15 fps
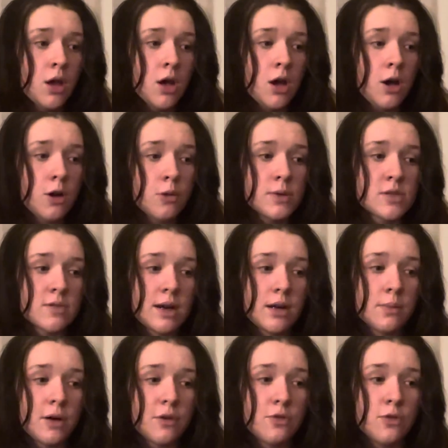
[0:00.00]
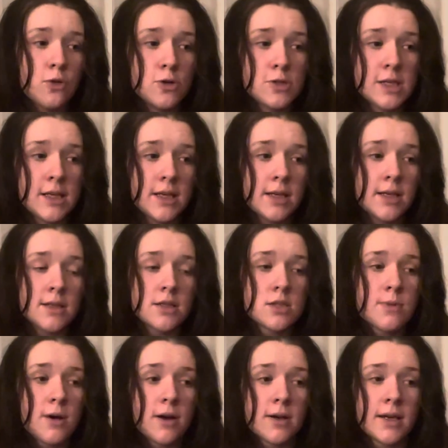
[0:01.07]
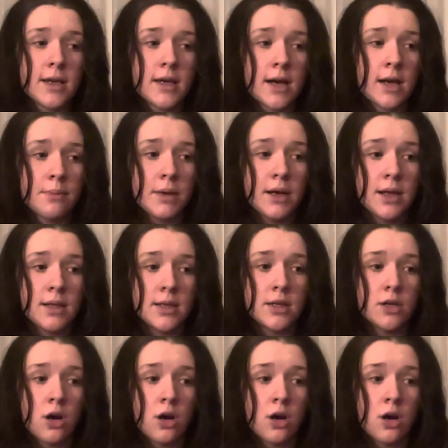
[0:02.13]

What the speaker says: Hope is around about 14, Sparky and Merlin